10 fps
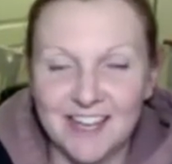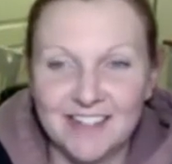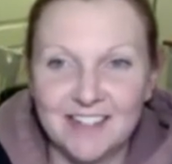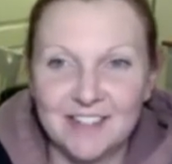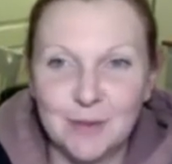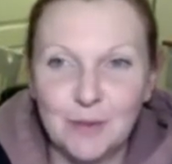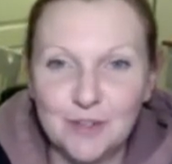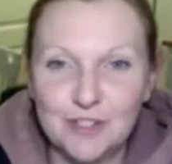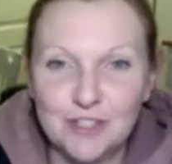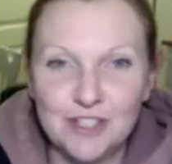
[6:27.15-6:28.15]
because I want
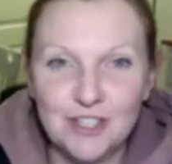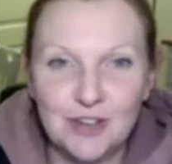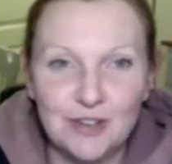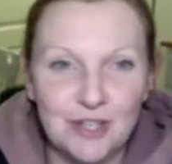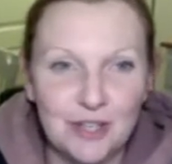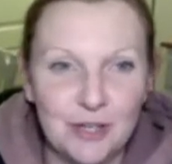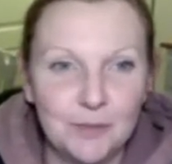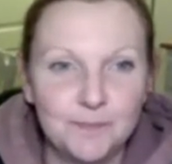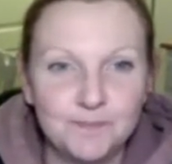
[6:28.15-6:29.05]
to show you